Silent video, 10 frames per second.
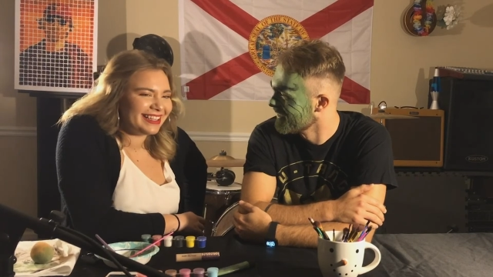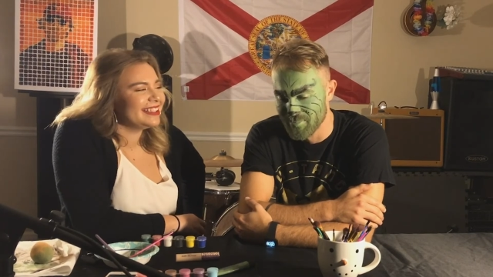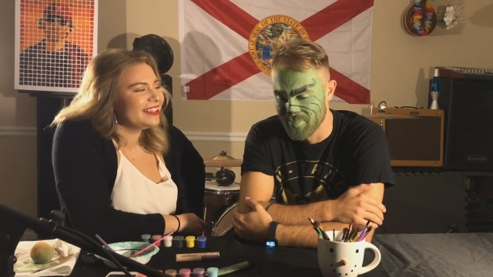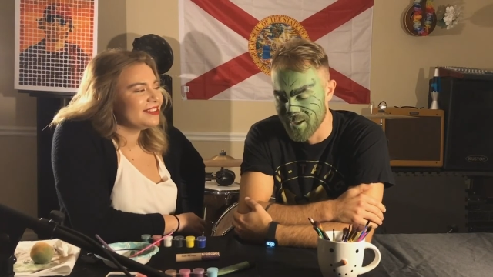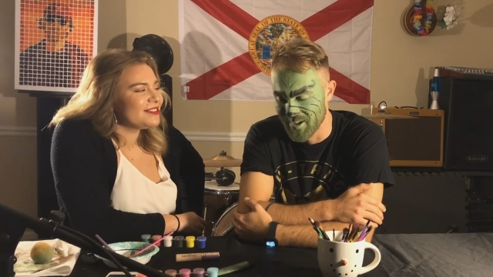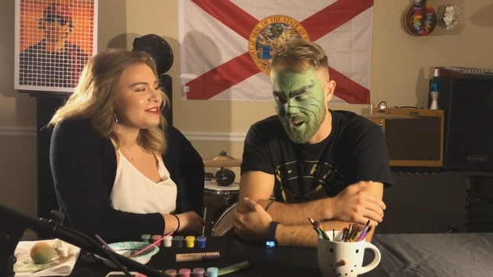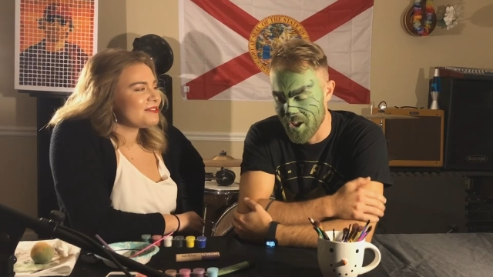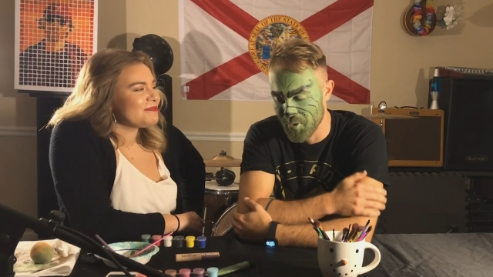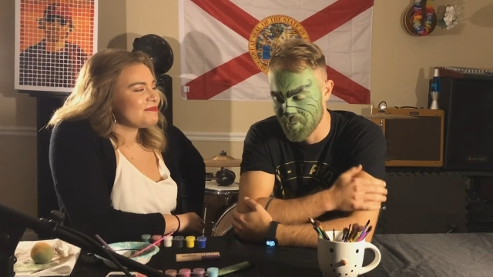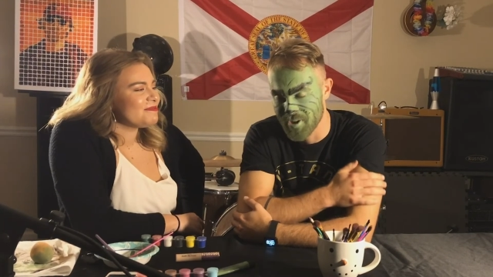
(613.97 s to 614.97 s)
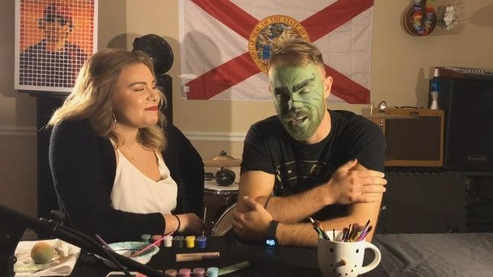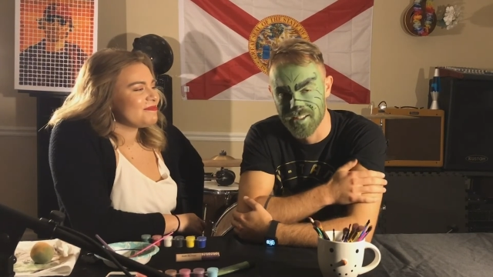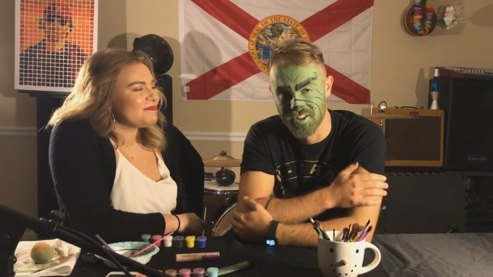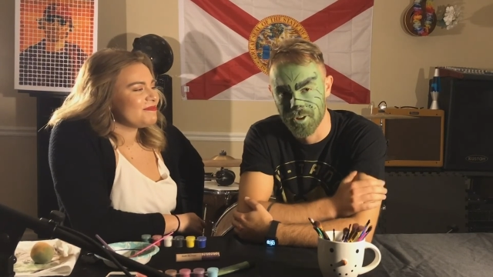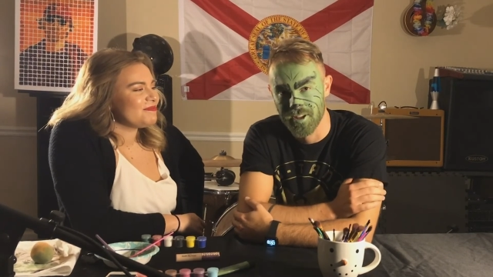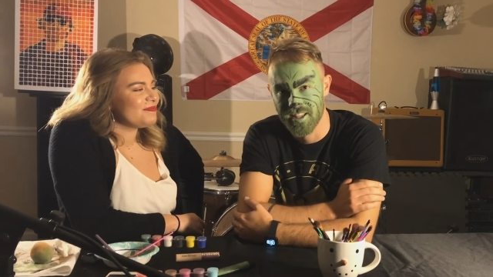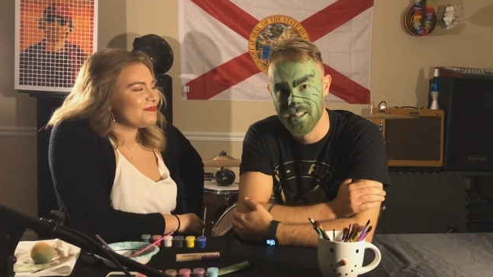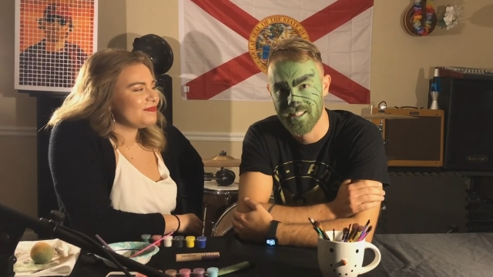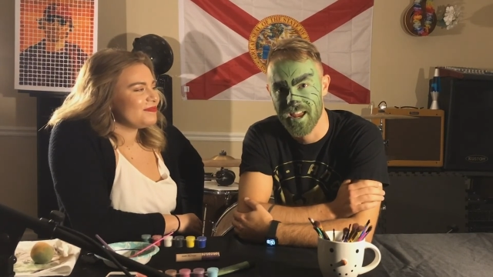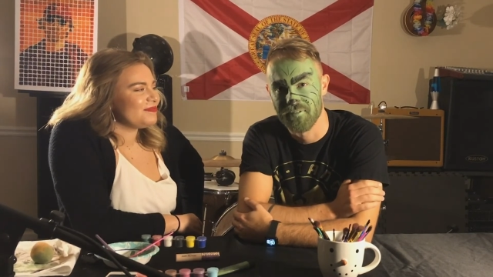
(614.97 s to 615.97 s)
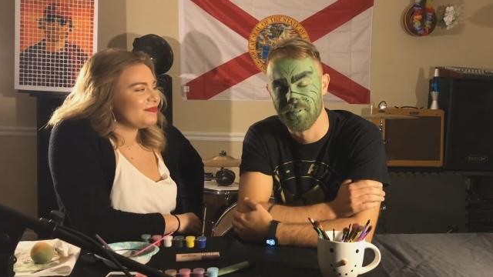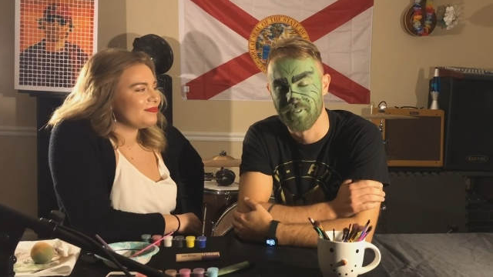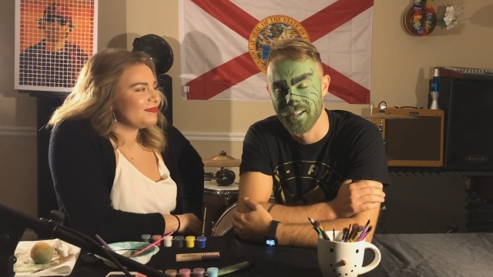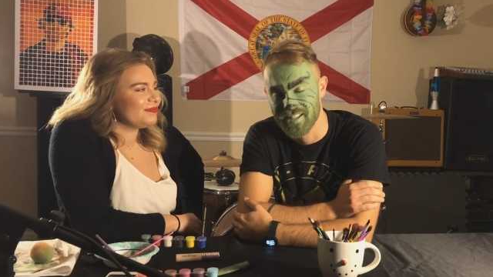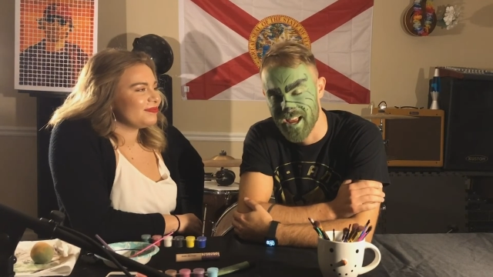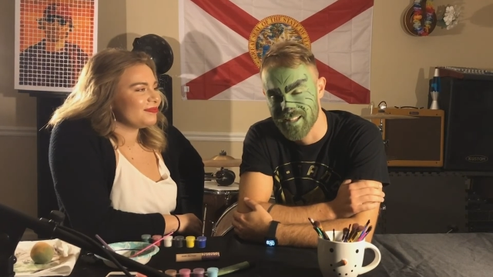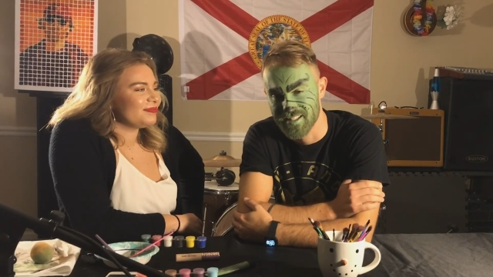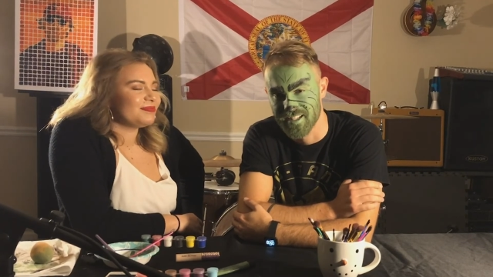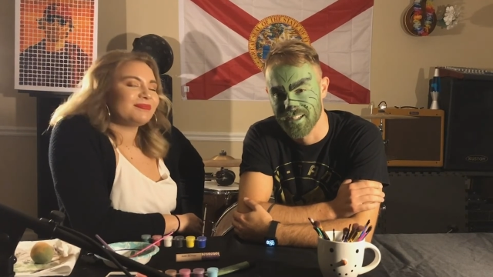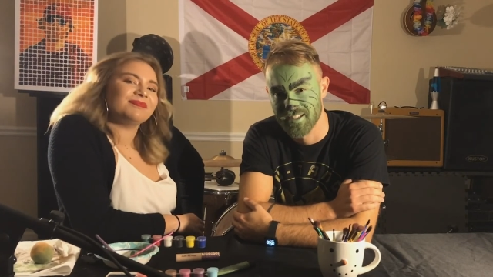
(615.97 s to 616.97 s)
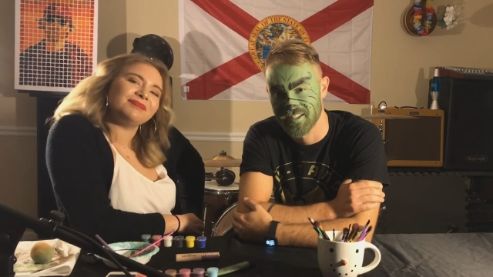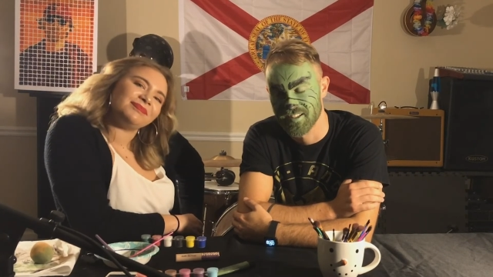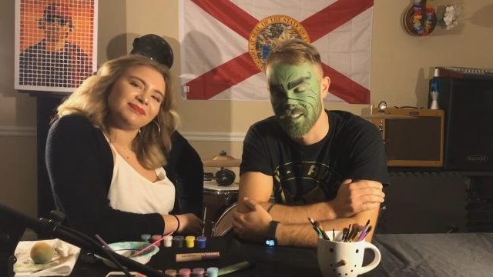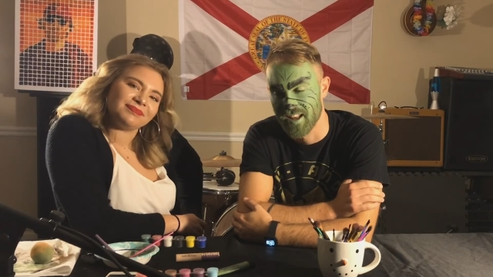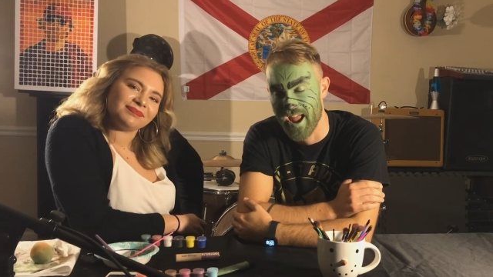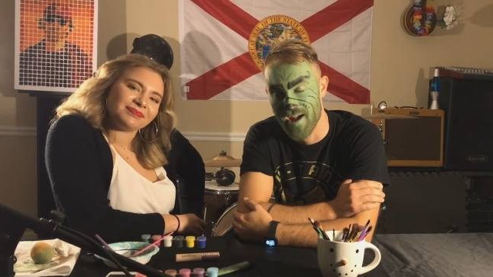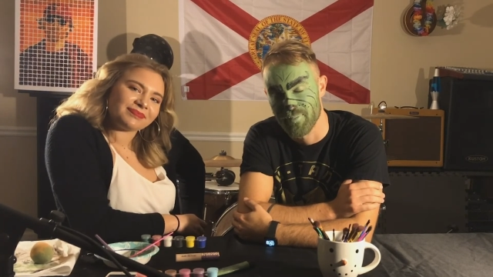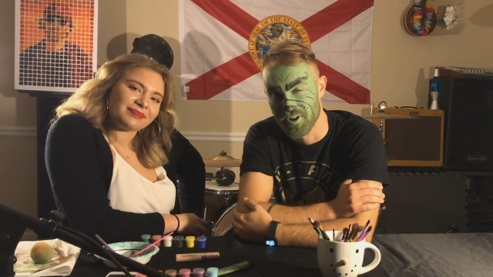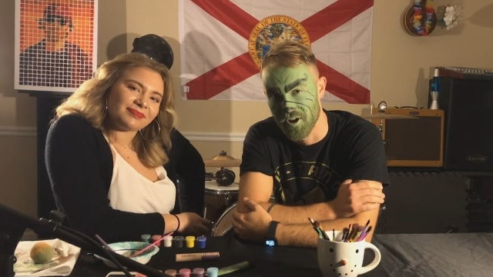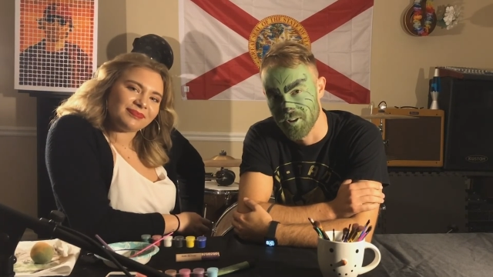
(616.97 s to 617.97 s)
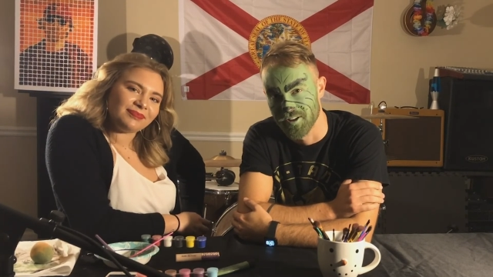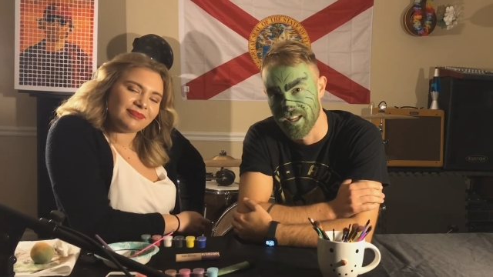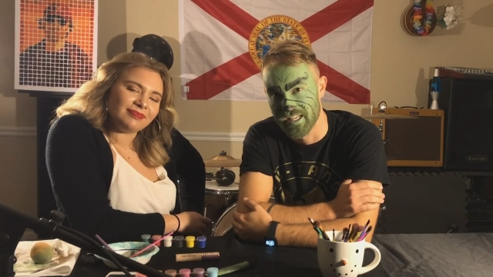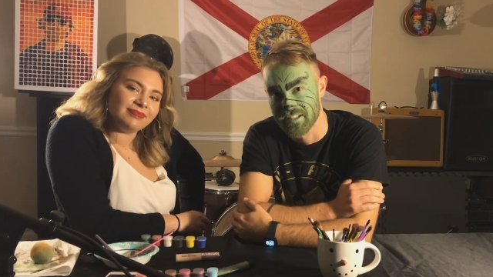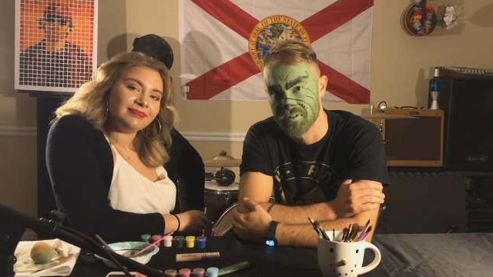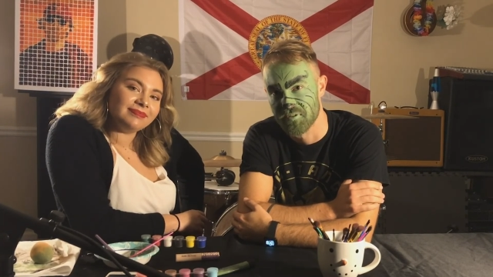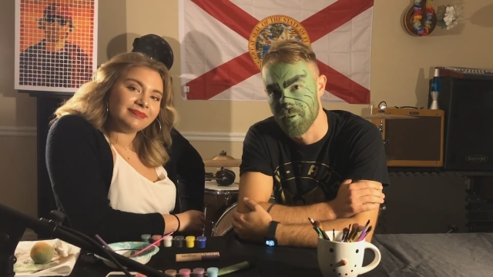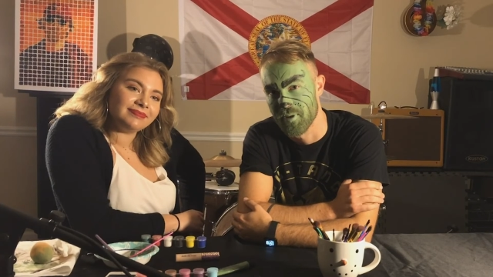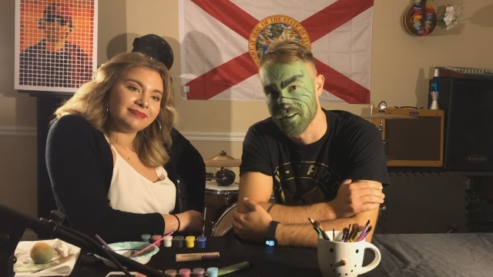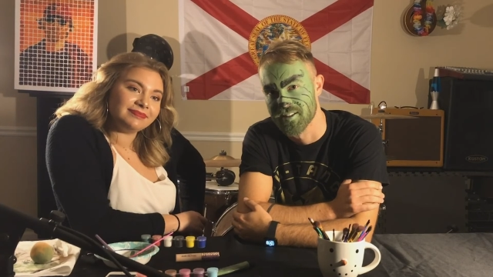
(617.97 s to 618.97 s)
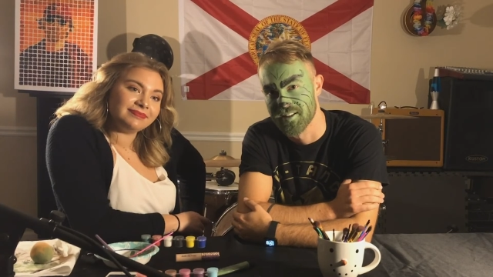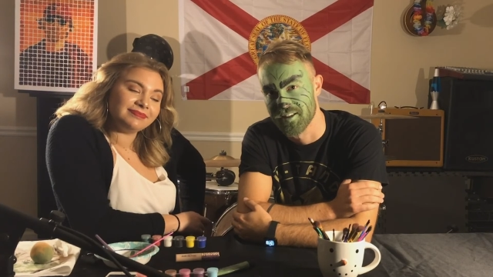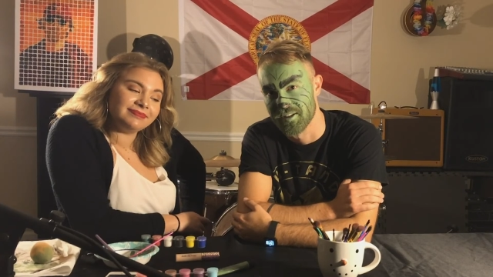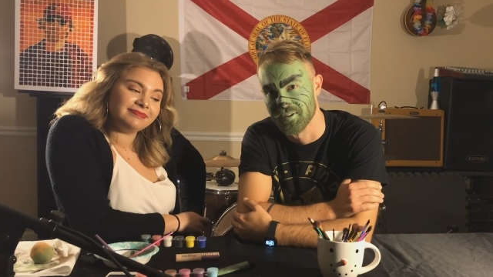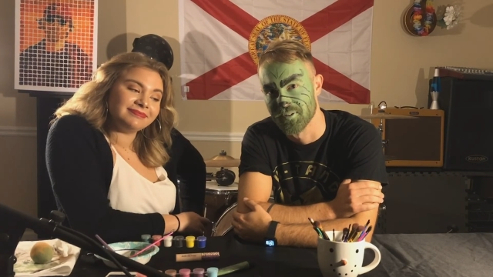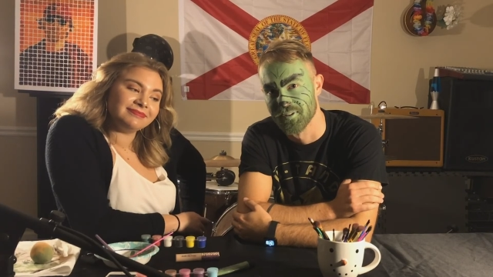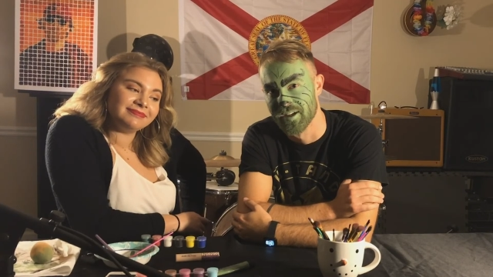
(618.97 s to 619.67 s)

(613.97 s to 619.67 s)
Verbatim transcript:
Speaker 1: but I hope you guys enjoyed this. Have a fantastic and happy holidays from us to you.